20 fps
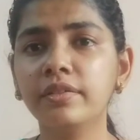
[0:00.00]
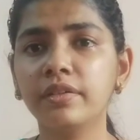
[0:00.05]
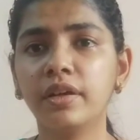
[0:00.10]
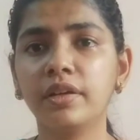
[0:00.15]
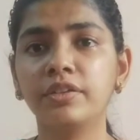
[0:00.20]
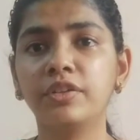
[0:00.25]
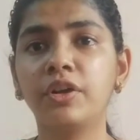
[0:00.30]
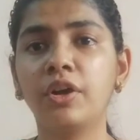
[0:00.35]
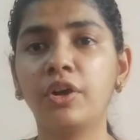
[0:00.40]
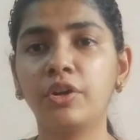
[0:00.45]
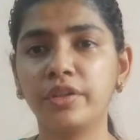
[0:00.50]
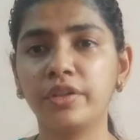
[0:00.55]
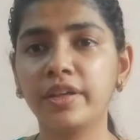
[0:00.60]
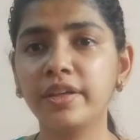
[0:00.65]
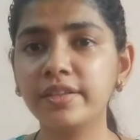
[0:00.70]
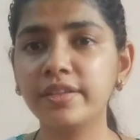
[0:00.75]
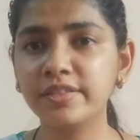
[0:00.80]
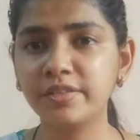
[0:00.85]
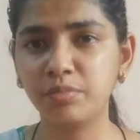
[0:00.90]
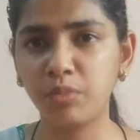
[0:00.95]
A
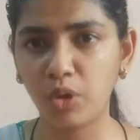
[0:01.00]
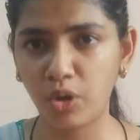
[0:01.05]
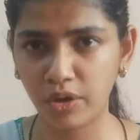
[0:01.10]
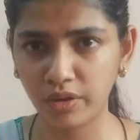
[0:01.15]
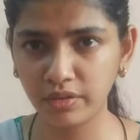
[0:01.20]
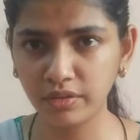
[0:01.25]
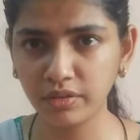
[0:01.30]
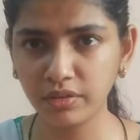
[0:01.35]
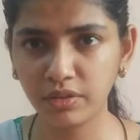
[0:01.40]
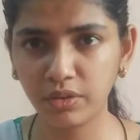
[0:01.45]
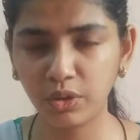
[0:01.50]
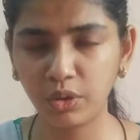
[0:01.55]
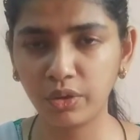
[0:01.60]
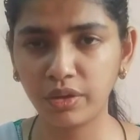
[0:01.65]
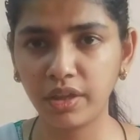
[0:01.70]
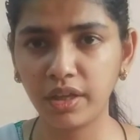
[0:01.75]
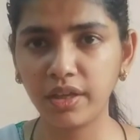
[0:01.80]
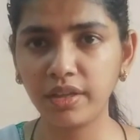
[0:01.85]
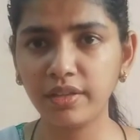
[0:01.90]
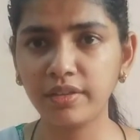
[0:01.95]
daughter is born.
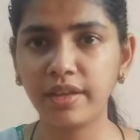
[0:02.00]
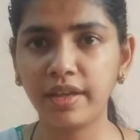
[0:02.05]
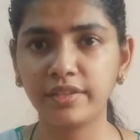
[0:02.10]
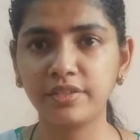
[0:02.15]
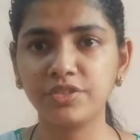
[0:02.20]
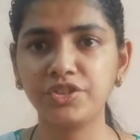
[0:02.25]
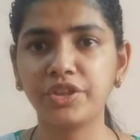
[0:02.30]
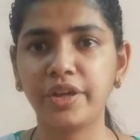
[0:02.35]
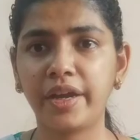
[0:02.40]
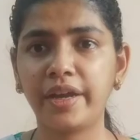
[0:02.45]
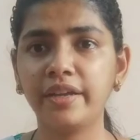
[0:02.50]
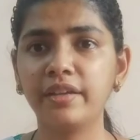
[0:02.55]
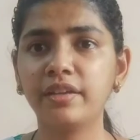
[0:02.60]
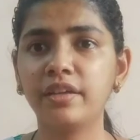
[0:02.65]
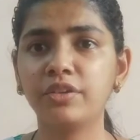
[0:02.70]
Okay, that child,